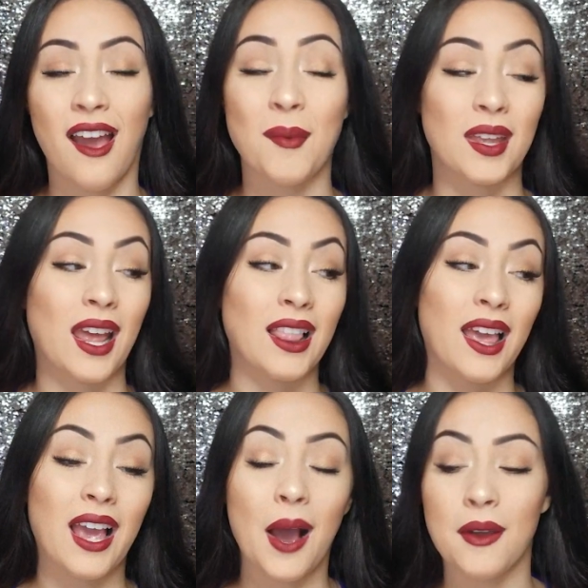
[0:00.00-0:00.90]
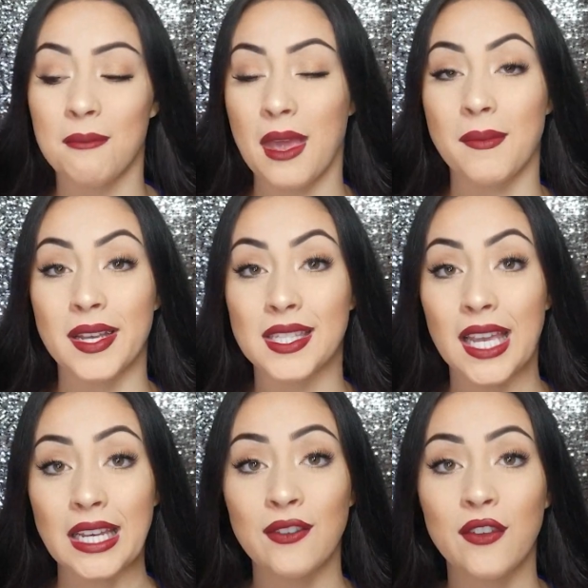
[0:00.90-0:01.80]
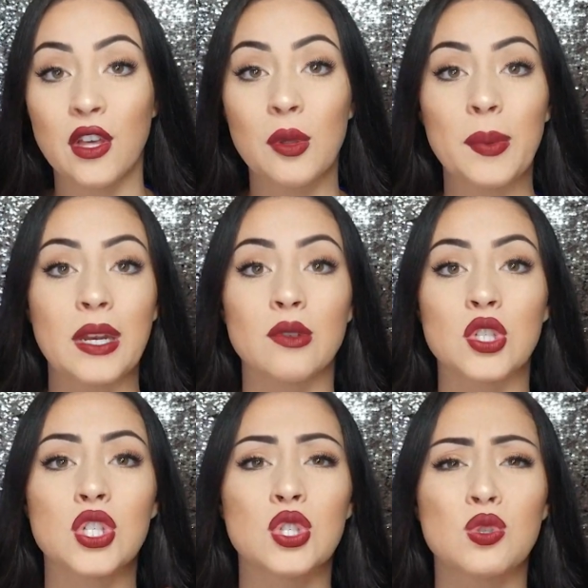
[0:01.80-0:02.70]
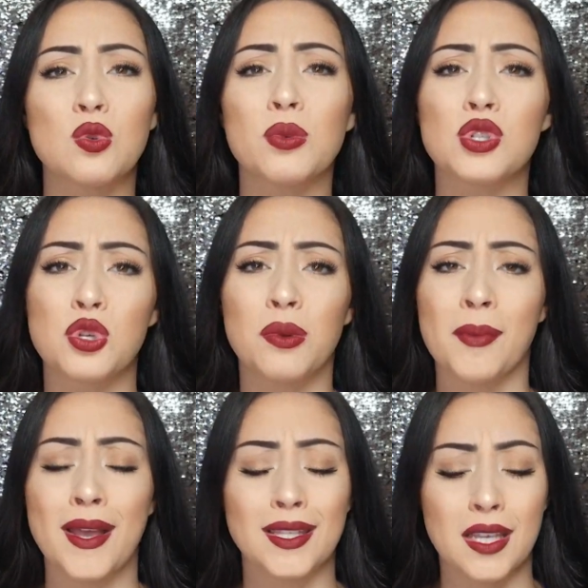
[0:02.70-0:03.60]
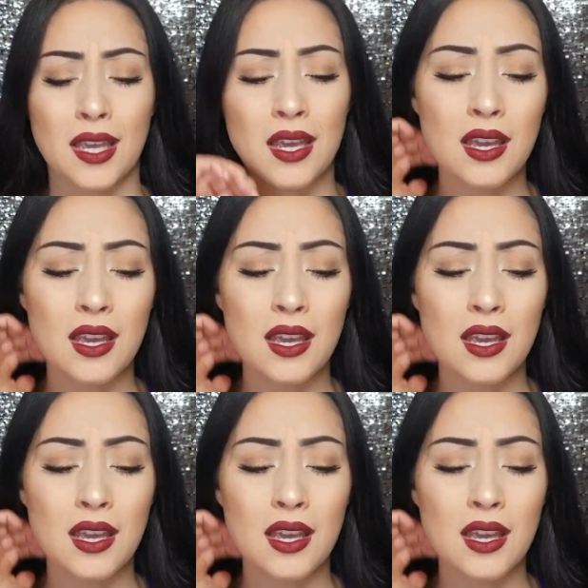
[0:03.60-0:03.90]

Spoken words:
I mean, I like how it made my skin feel, but it was just super messy.